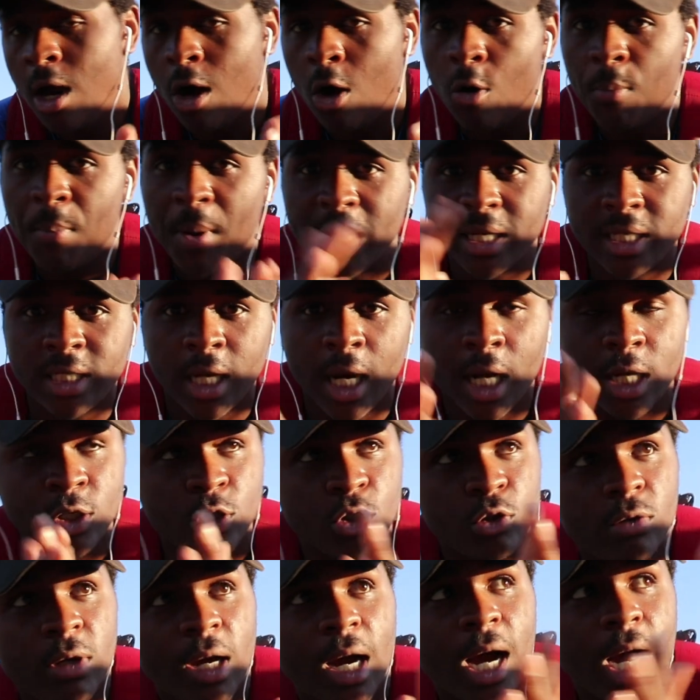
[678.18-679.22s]
Hope I
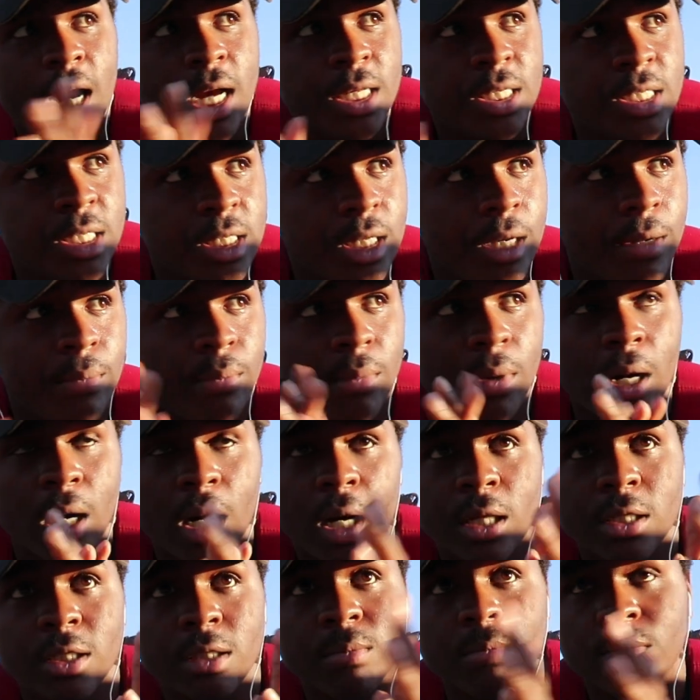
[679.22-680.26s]
taught you guys some
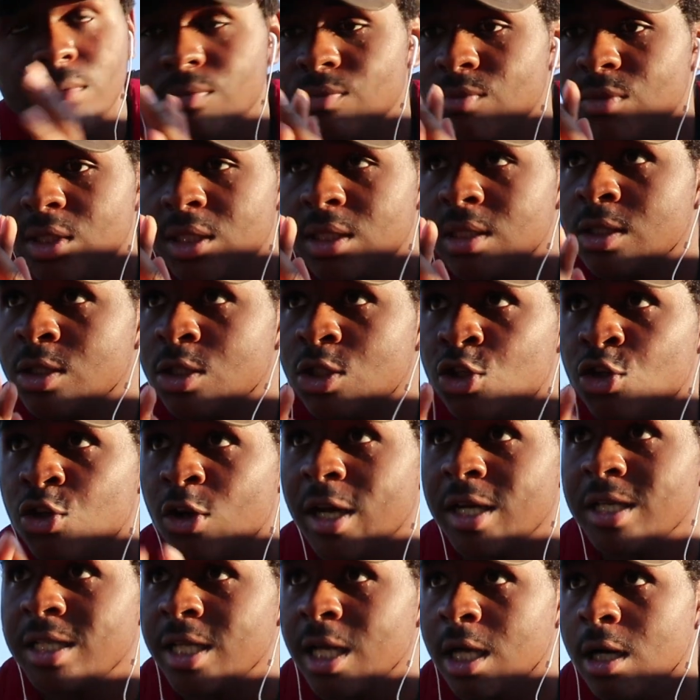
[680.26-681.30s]

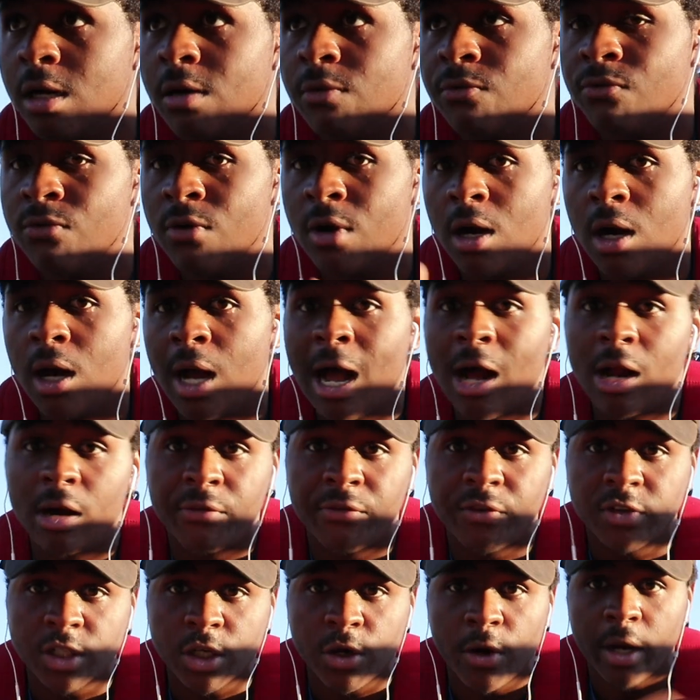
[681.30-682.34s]
tricks of how to
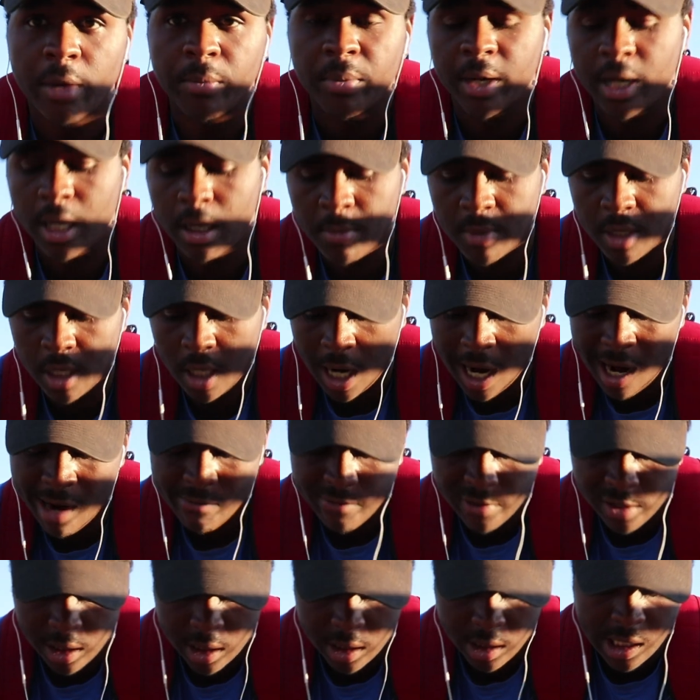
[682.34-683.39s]
fish a crankbait. I'm gonna
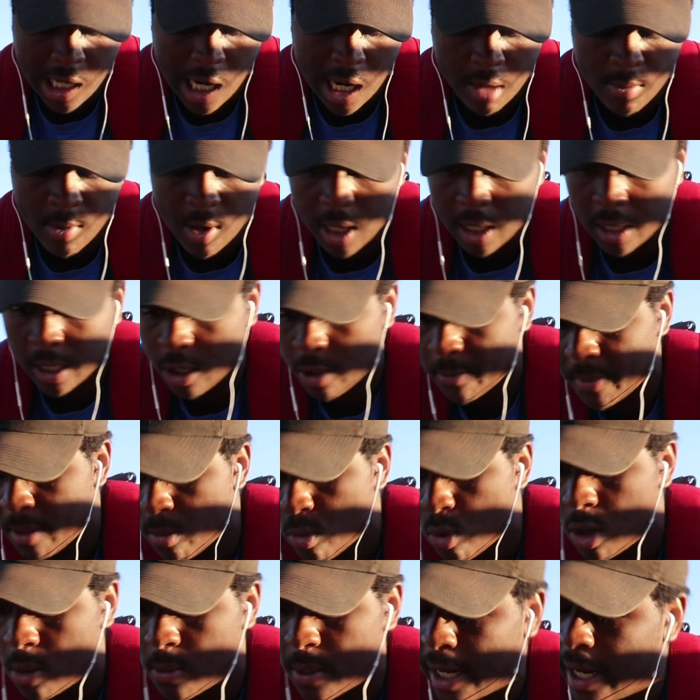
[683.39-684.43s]
obviously talk about it a little bit more